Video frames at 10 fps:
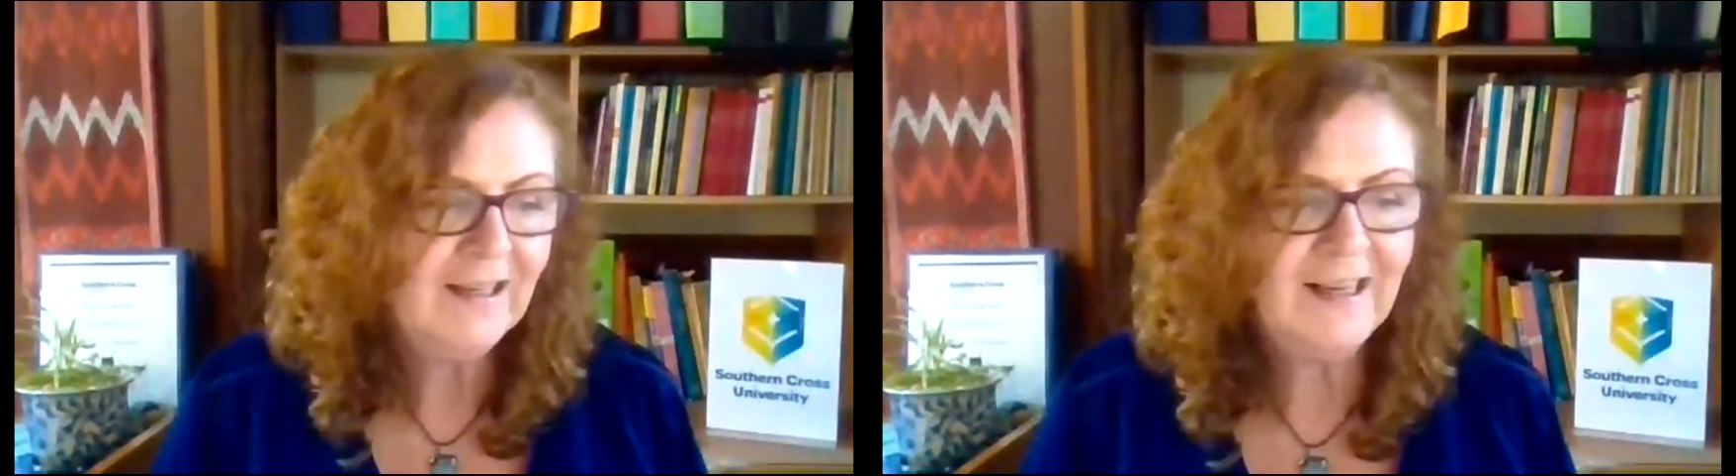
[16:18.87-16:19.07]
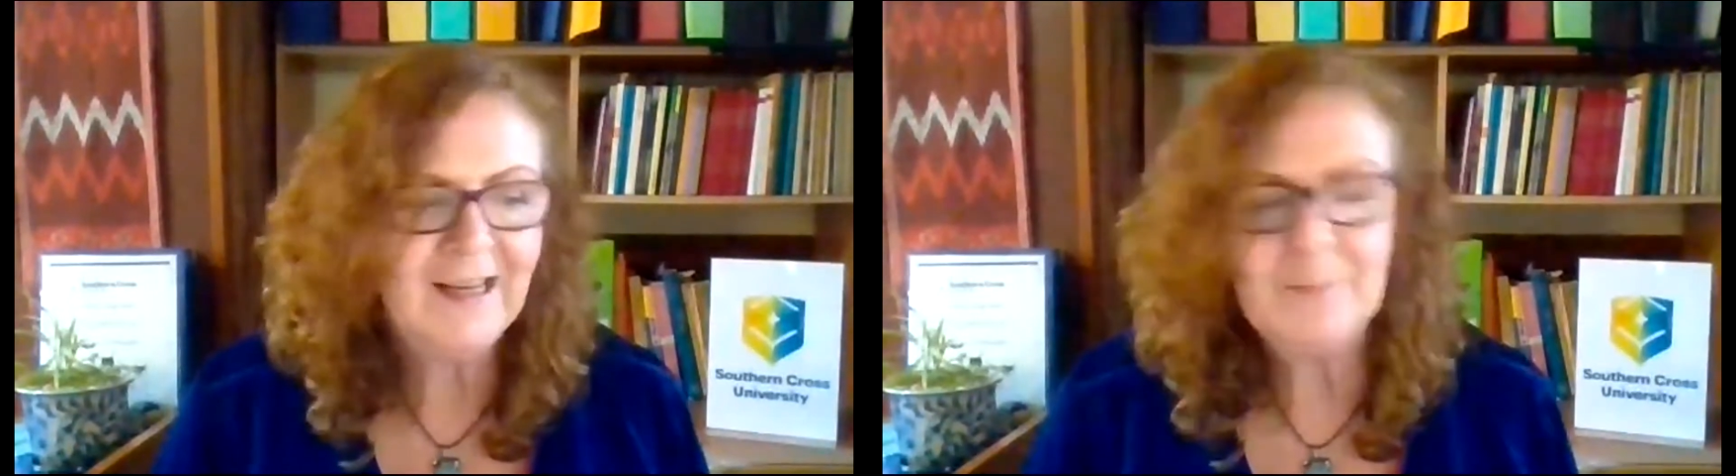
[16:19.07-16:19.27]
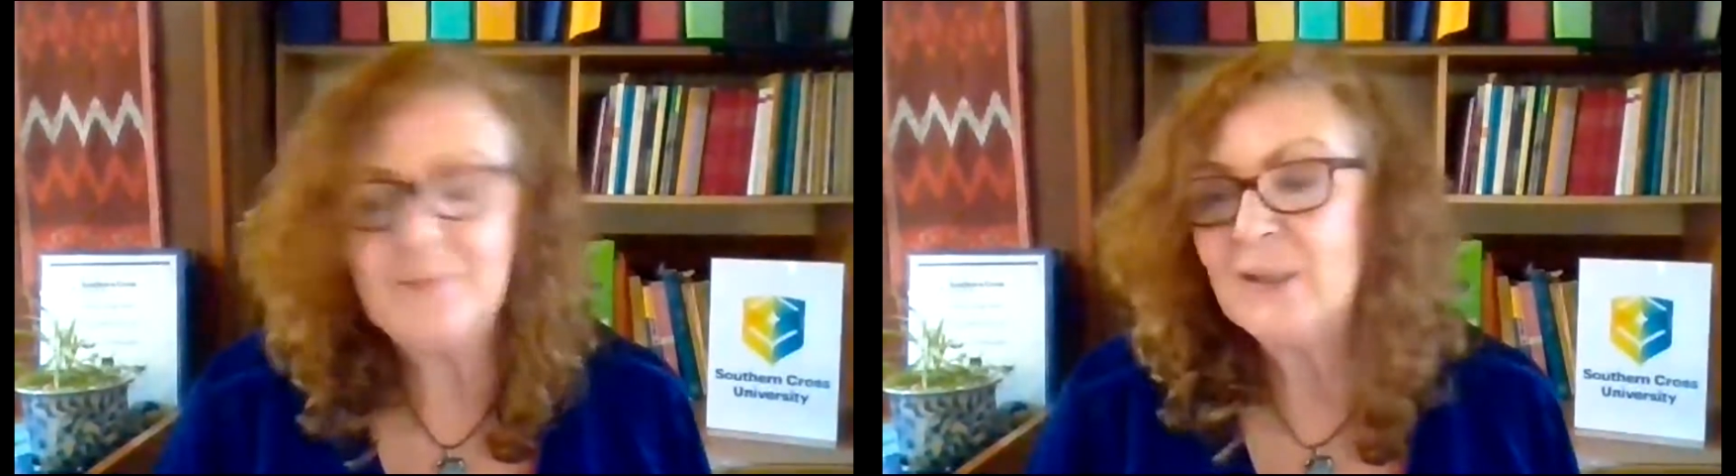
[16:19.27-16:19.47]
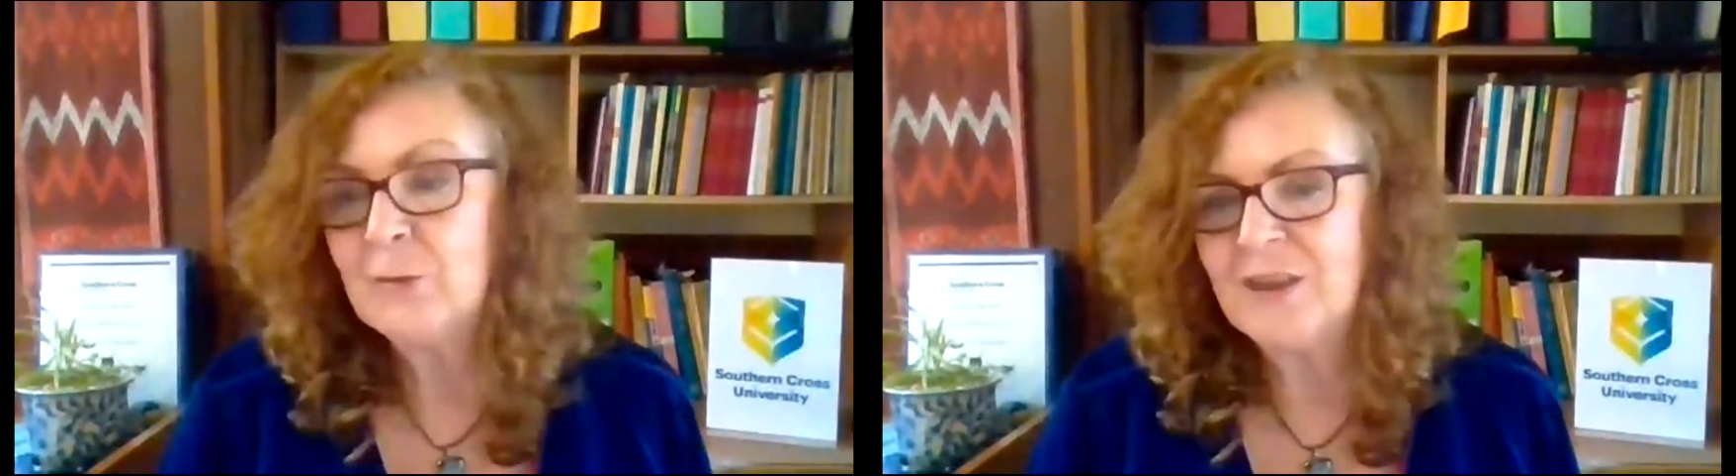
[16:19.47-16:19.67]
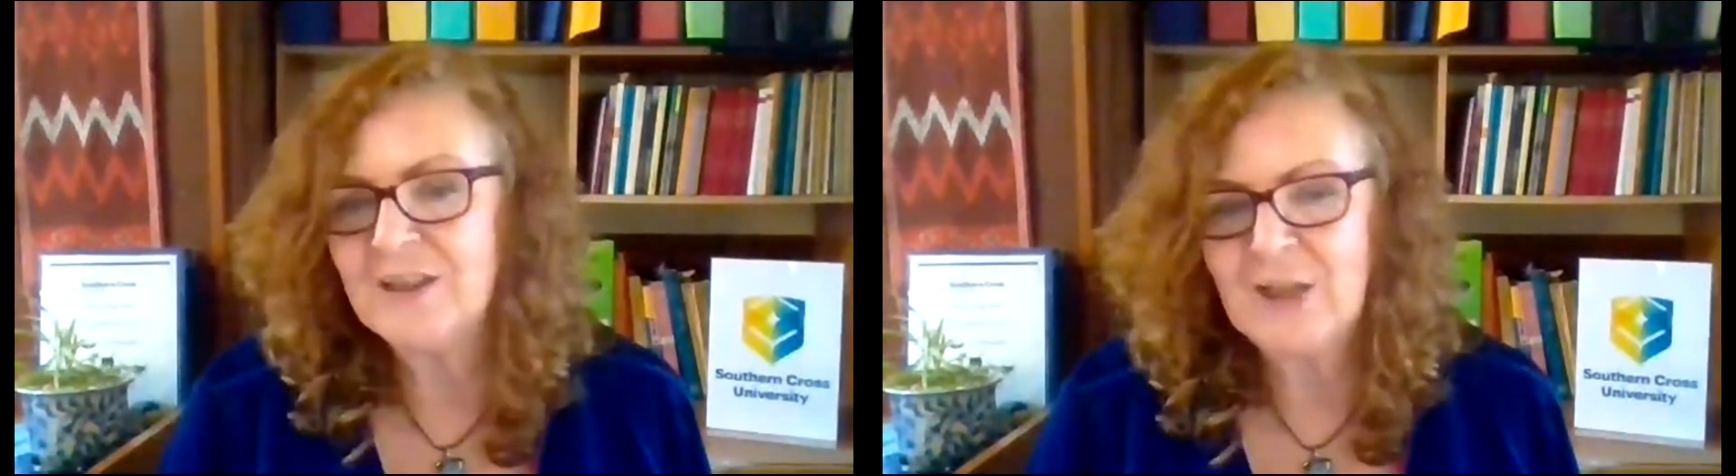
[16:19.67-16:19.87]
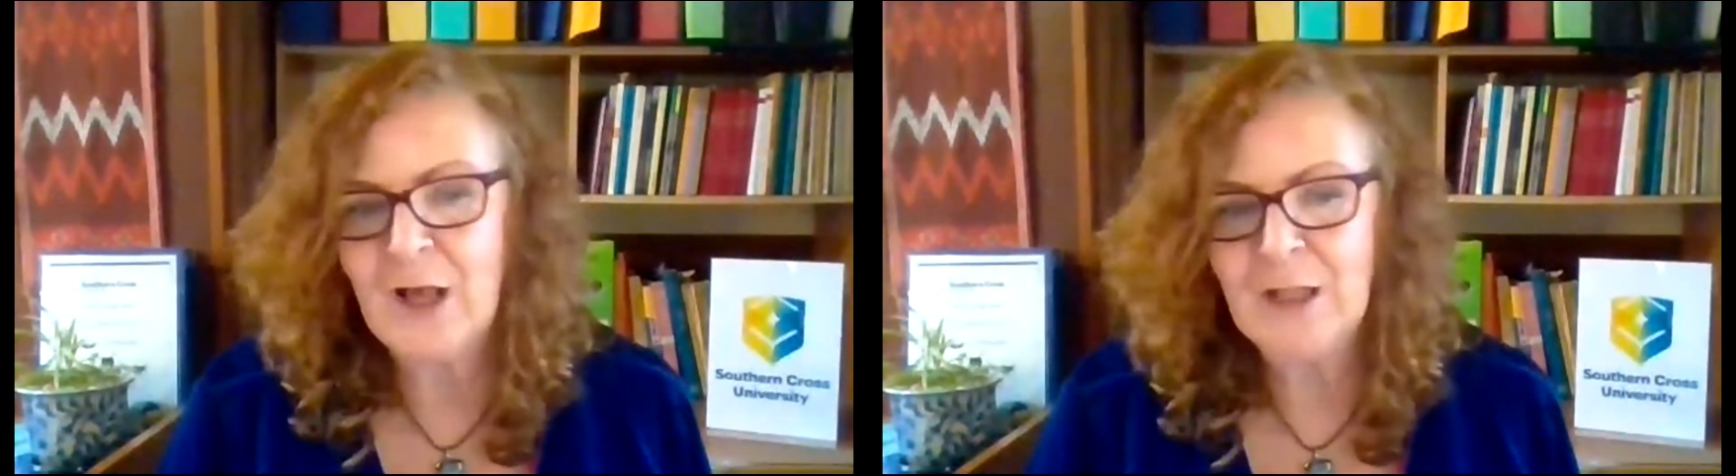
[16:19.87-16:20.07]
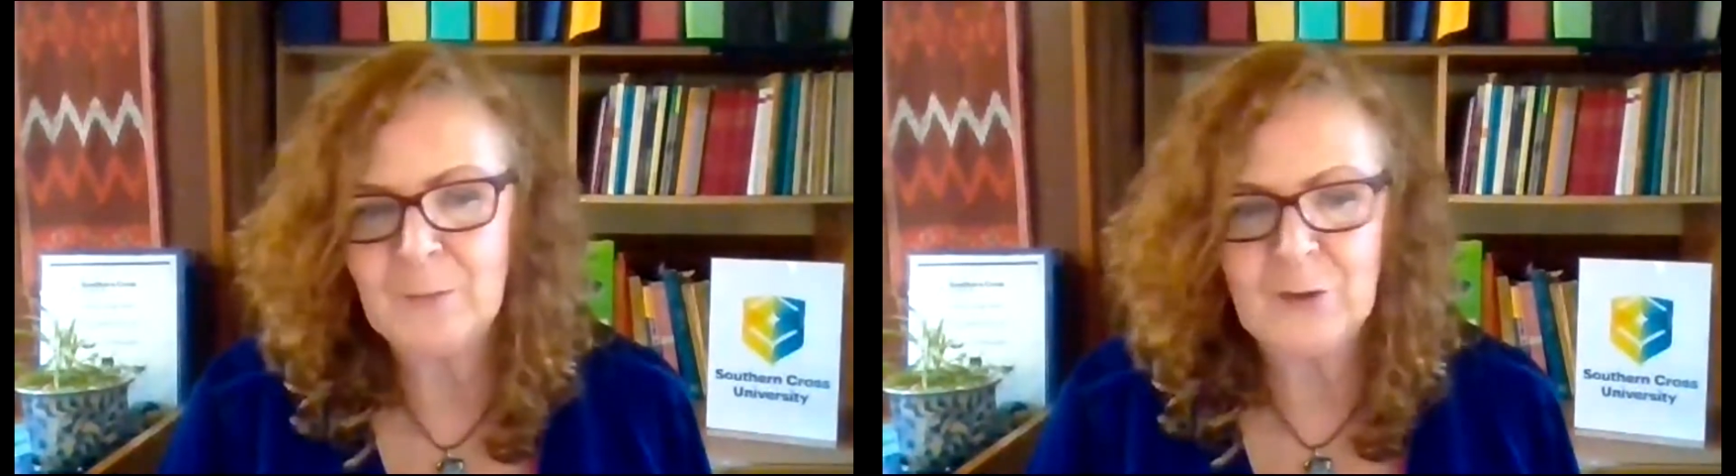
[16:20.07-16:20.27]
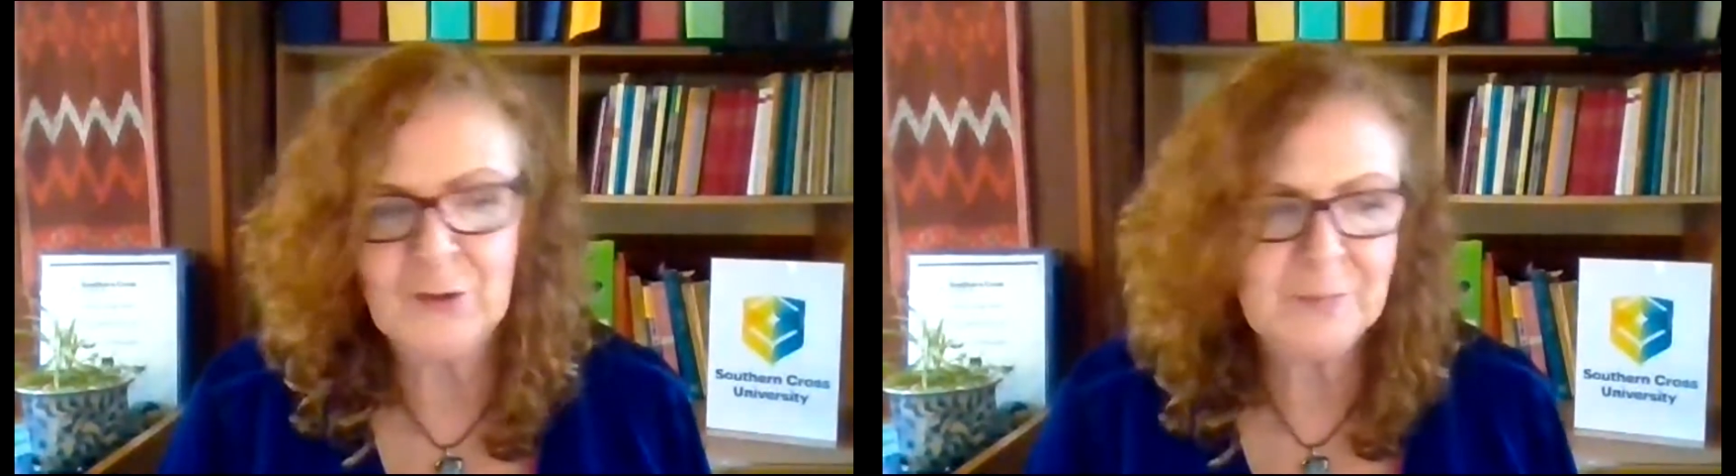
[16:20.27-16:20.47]
Beechworth Asylum
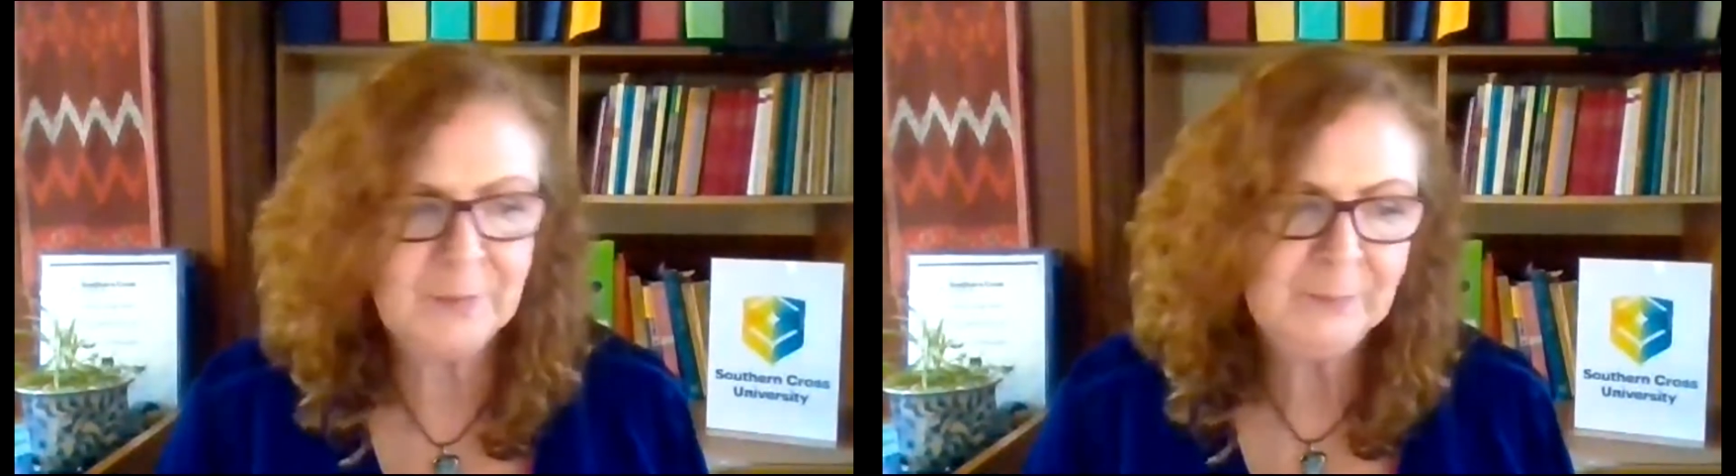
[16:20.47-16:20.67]
group.